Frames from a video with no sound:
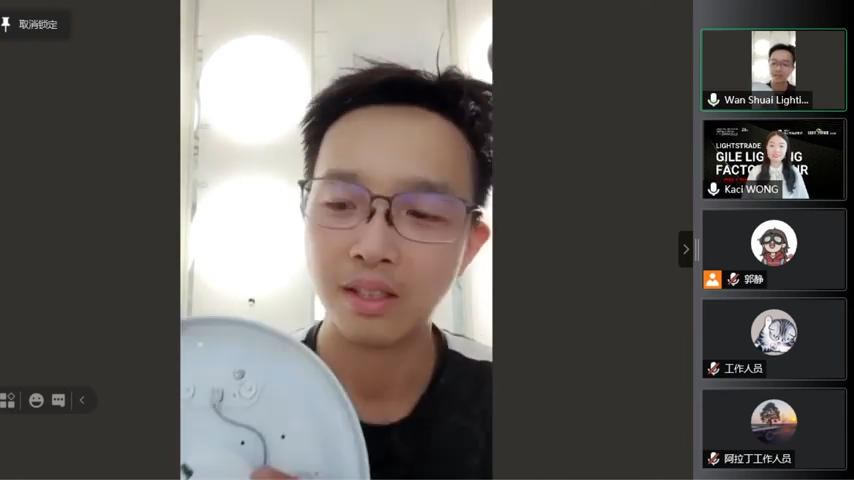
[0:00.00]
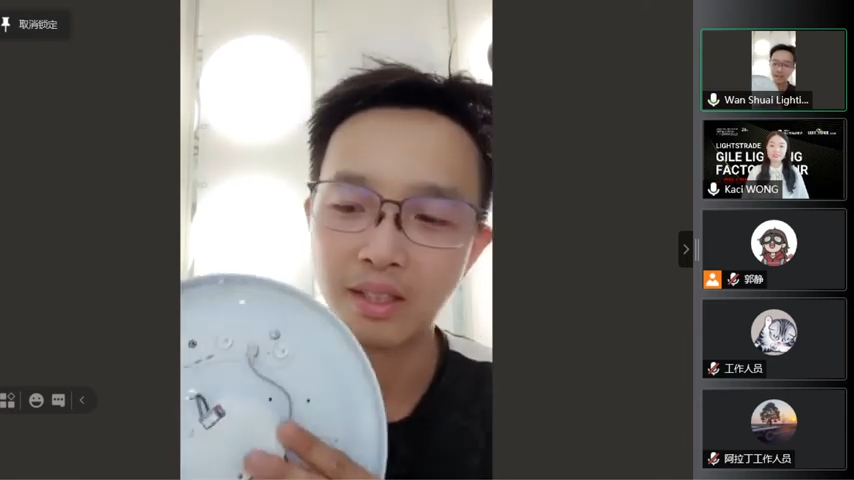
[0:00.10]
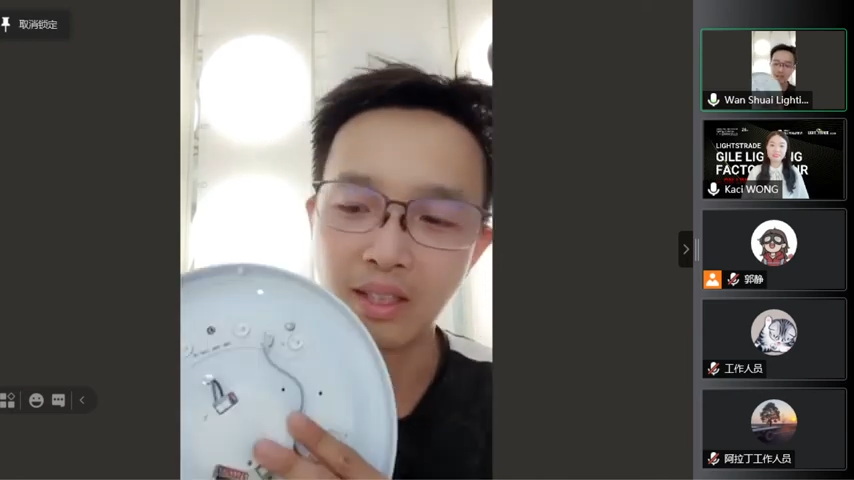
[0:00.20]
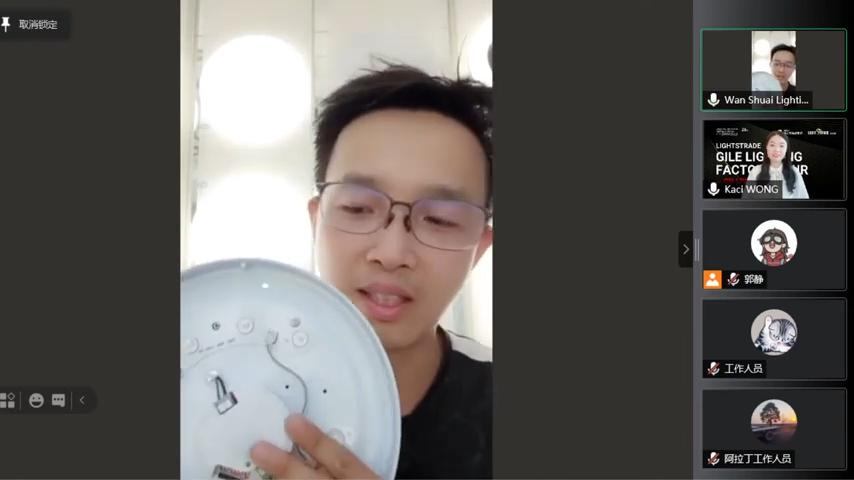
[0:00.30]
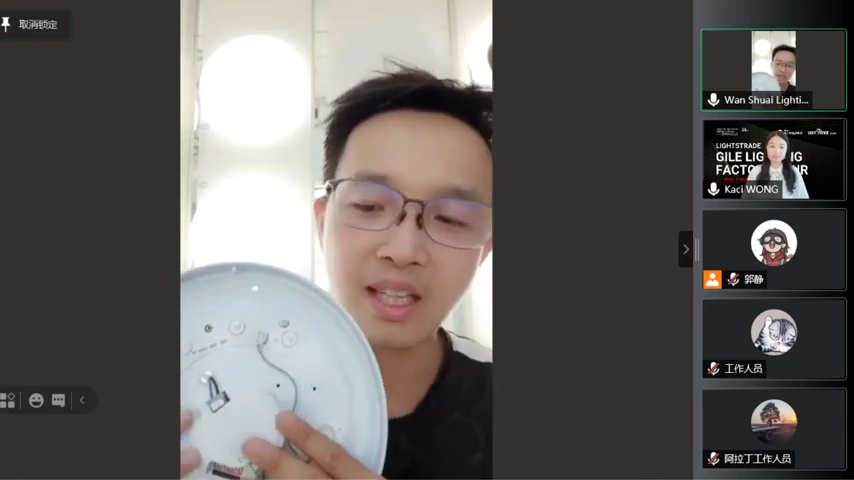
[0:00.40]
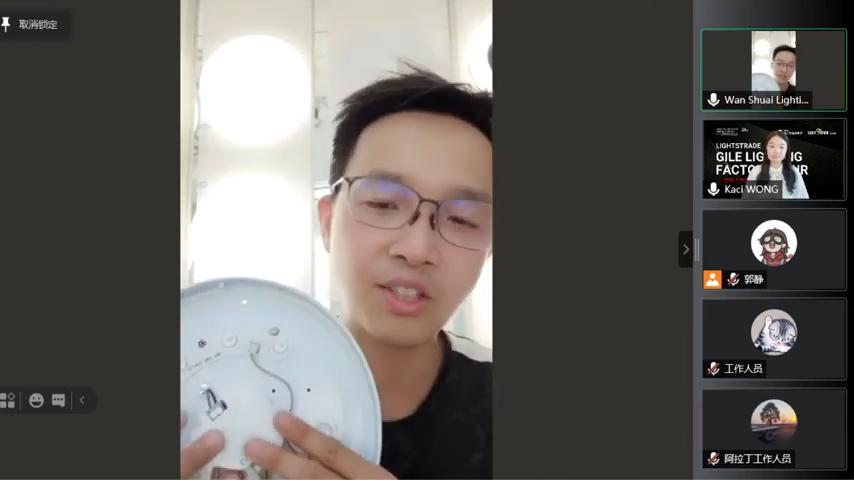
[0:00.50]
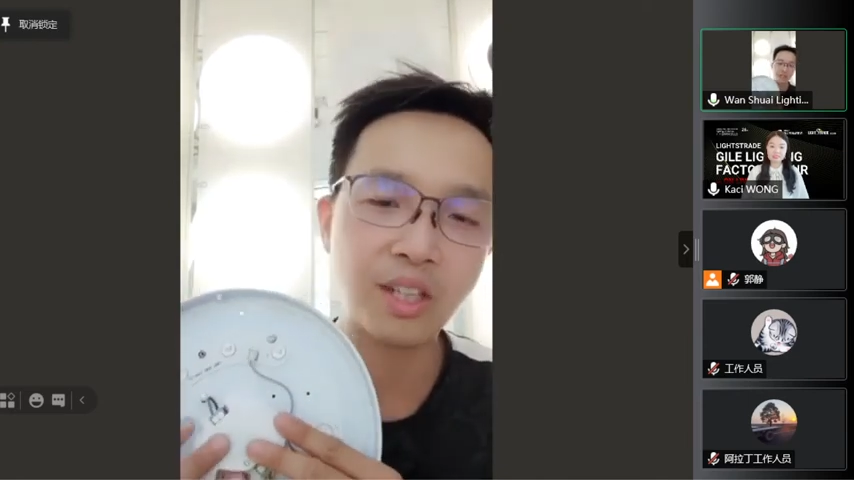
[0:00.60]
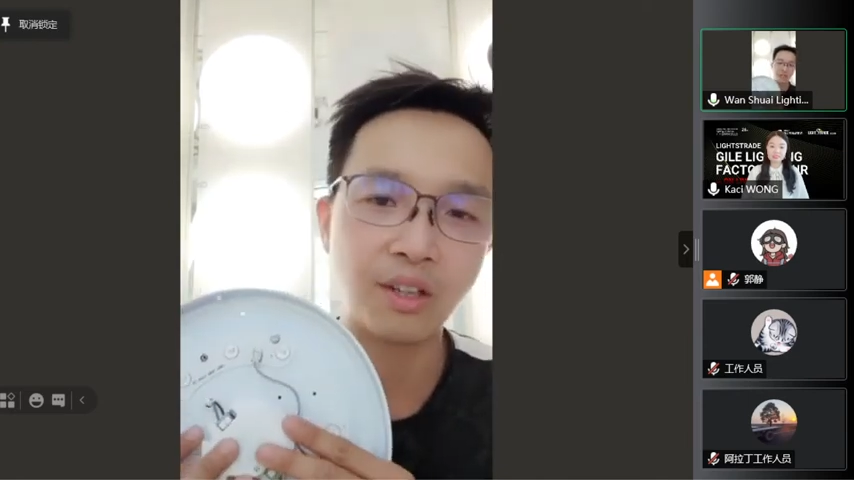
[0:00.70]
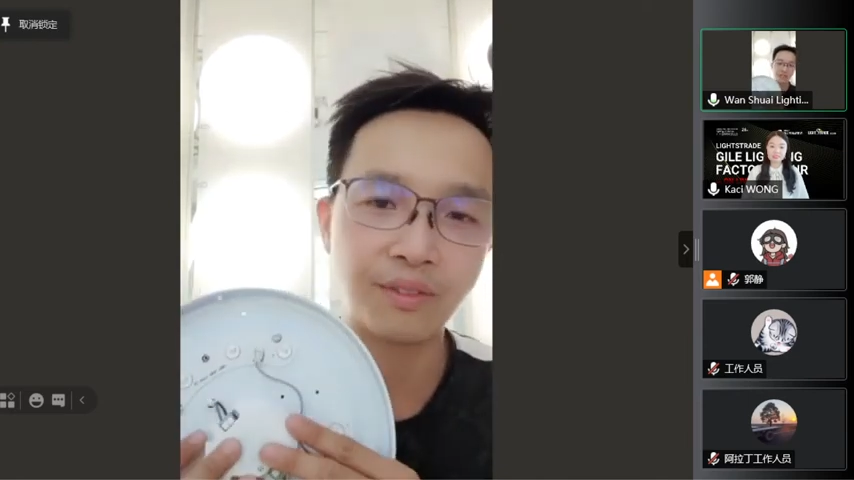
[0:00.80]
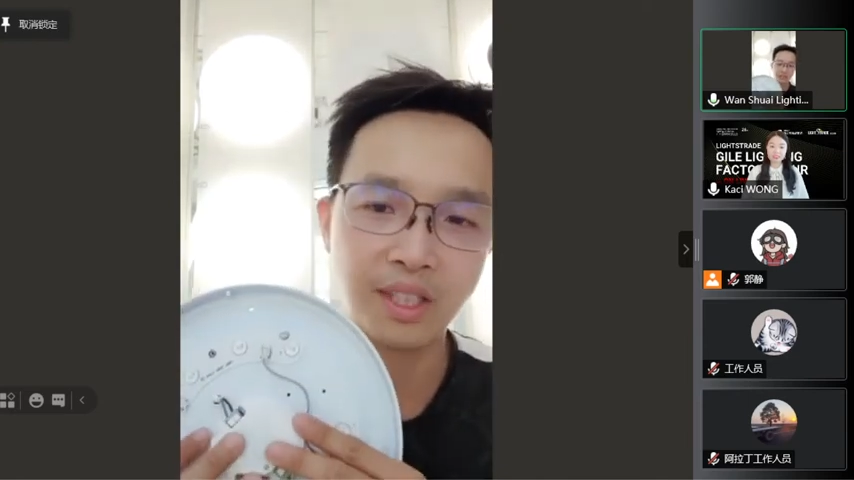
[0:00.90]
The
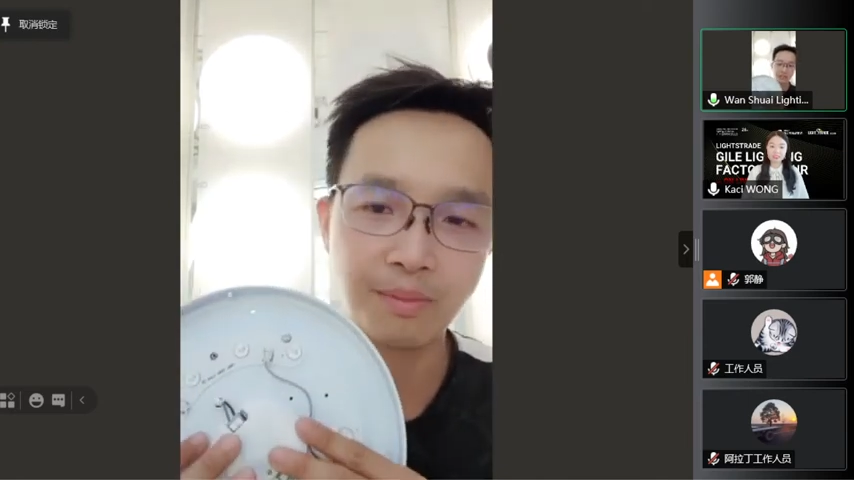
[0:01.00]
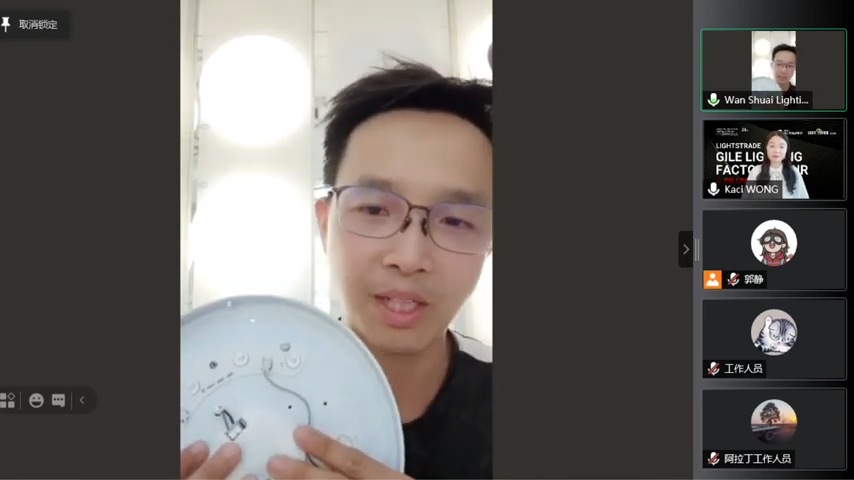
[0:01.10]
detection of this